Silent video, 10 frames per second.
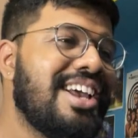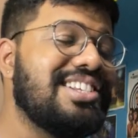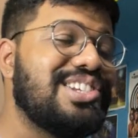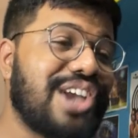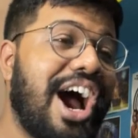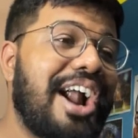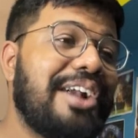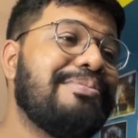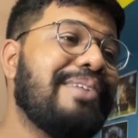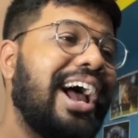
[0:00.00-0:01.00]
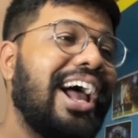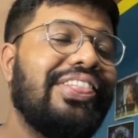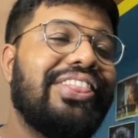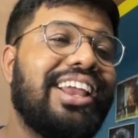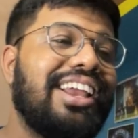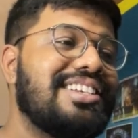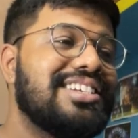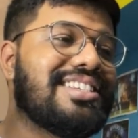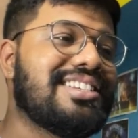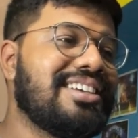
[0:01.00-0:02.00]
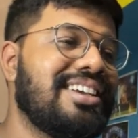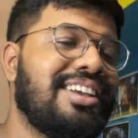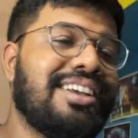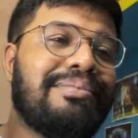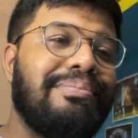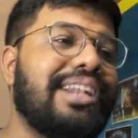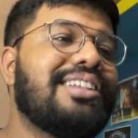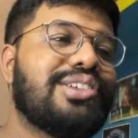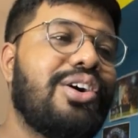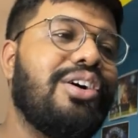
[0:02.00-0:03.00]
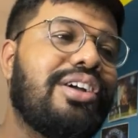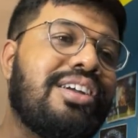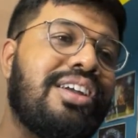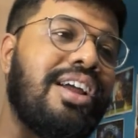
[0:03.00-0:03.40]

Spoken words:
charm, and they just made the song,